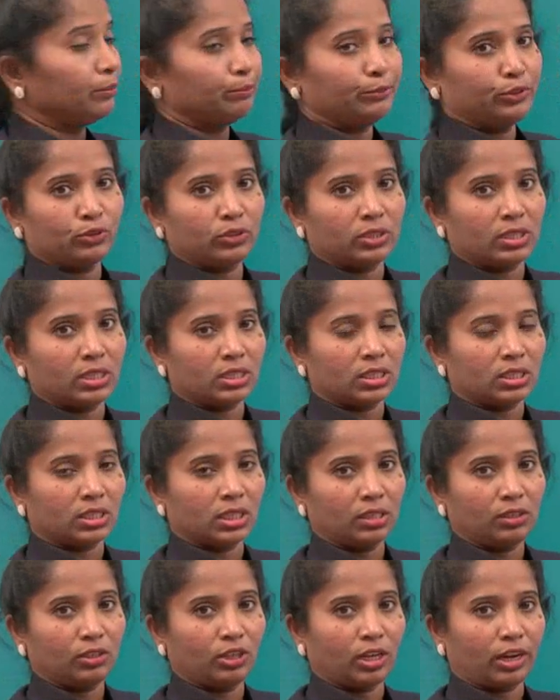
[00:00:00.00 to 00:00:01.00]

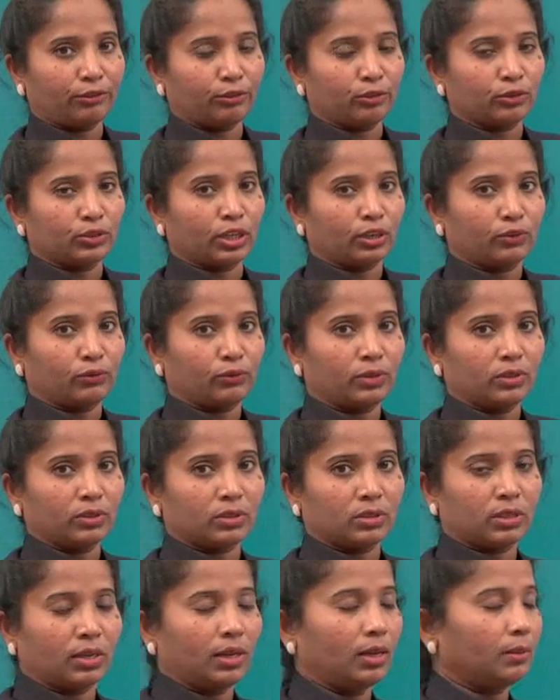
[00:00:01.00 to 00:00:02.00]
Musician. You have to check for the
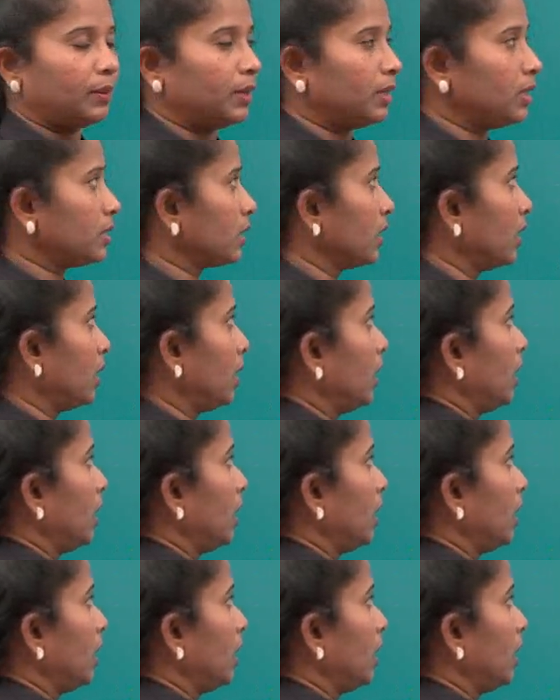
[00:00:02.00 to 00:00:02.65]
syllables.